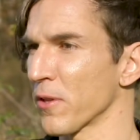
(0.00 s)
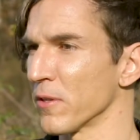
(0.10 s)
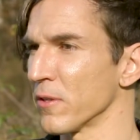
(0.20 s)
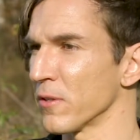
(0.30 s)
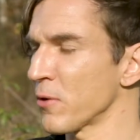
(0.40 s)

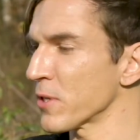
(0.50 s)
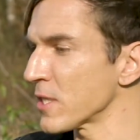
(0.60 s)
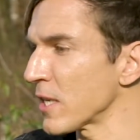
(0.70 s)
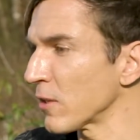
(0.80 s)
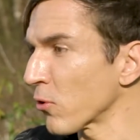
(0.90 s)
and you can
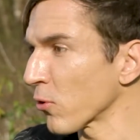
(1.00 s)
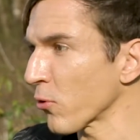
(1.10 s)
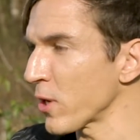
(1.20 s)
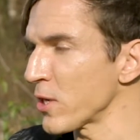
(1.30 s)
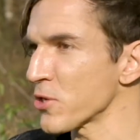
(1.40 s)
see little
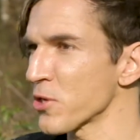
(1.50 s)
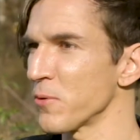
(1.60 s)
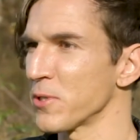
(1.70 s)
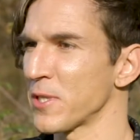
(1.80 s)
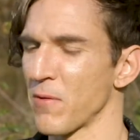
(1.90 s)
green
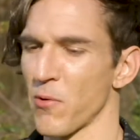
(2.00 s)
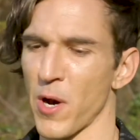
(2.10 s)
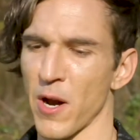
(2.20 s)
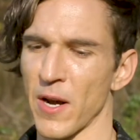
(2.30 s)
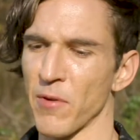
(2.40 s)
shoots
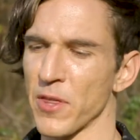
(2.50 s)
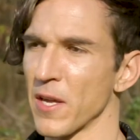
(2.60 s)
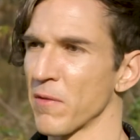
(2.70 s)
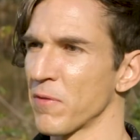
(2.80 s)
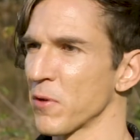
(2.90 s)
everywhere, and
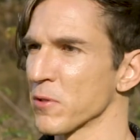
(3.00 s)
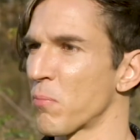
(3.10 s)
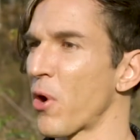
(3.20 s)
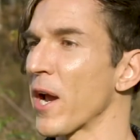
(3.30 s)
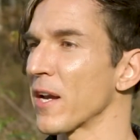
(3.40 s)
everything feels
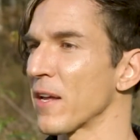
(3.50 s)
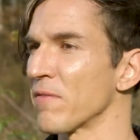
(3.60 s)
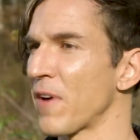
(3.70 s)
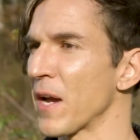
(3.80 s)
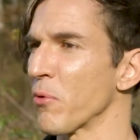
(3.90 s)
bright and
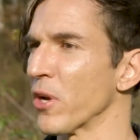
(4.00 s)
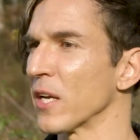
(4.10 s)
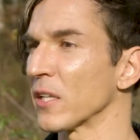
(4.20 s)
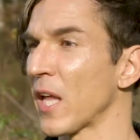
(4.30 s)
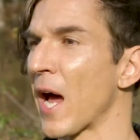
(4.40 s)
vibrant and
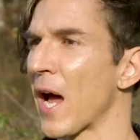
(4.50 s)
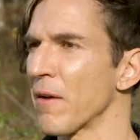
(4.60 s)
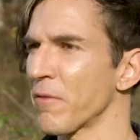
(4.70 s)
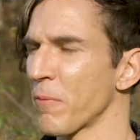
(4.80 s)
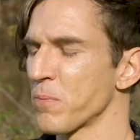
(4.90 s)
alive.